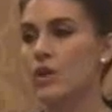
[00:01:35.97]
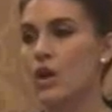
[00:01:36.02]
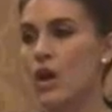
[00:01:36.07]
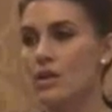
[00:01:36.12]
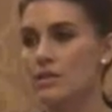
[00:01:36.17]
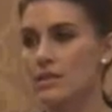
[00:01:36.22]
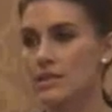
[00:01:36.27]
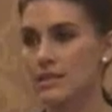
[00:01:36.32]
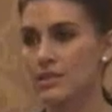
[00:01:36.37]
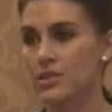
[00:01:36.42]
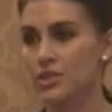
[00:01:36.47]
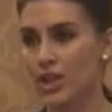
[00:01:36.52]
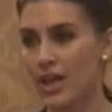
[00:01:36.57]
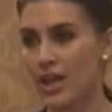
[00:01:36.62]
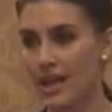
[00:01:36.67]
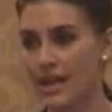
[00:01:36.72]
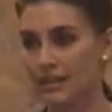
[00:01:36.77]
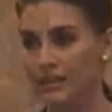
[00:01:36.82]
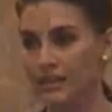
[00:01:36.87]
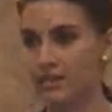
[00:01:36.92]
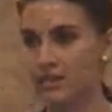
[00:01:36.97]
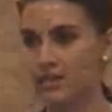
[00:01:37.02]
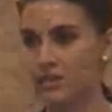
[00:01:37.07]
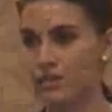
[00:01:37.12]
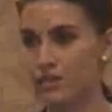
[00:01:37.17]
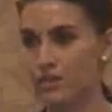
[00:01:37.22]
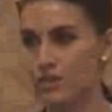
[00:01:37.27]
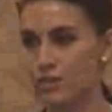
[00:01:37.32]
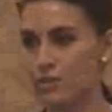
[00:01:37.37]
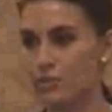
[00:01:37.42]
causing a challenge
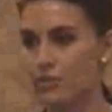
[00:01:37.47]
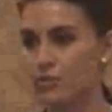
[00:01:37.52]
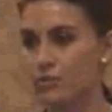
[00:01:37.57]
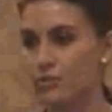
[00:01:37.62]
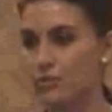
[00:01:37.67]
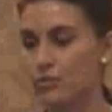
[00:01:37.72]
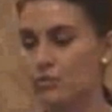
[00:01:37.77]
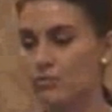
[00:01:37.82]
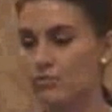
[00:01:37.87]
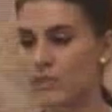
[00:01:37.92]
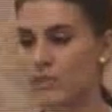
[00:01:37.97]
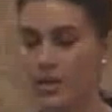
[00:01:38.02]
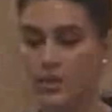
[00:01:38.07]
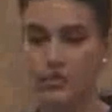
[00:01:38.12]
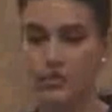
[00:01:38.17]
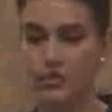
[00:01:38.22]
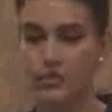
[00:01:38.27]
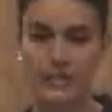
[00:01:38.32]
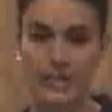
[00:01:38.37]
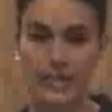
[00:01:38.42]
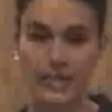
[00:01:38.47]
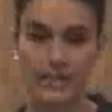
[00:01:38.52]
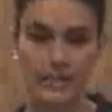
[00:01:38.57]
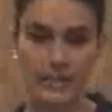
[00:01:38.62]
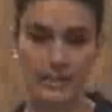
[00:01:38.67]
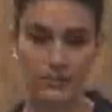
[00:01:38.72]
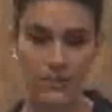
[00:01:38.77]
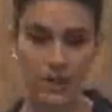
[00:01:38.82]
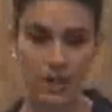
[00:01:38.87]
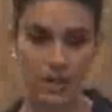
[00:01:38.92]
to countries like
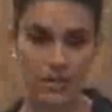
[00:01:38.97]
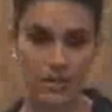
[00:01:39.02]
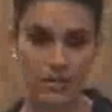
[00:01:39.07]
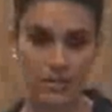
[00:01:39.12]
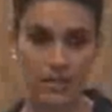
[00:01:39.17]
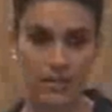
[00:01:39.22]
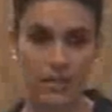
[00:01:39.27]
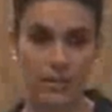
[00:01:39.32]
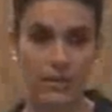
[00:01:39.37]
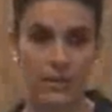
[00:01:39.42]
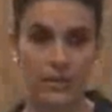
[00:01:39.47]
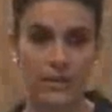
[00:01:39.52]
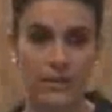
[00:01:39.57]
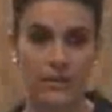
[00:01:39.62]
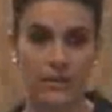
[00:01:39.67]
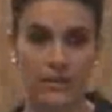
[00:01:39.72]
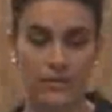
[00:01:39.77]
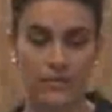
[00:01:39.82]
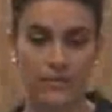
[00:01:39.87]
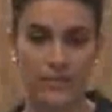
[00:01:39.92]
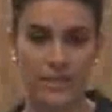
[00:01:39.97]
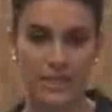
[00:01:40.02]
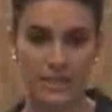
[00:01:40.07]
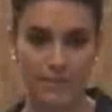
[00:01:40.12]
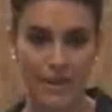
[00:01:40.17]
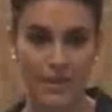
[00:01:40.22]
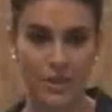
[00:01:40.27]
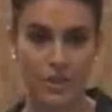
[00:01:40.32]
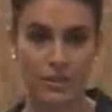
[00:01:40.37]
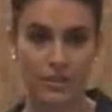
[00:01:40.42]
Iran,
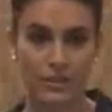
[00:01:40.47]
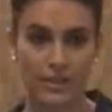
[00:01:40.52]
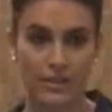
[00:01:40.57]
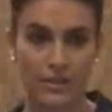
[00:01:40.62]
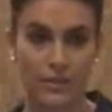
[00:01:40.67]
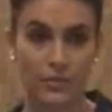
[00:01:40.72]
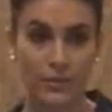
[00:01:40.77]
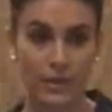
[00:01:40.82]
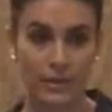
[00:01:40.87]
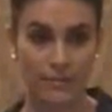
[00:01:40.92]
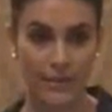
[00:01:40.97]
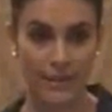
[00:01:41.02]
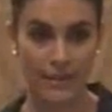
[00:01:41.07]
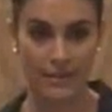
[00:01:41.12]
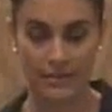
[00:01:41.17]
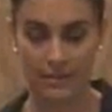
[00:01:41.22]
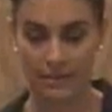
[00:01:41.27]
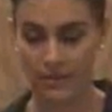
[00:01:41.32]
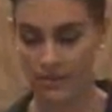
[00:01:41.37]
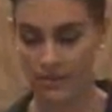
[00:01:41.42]
especially the women,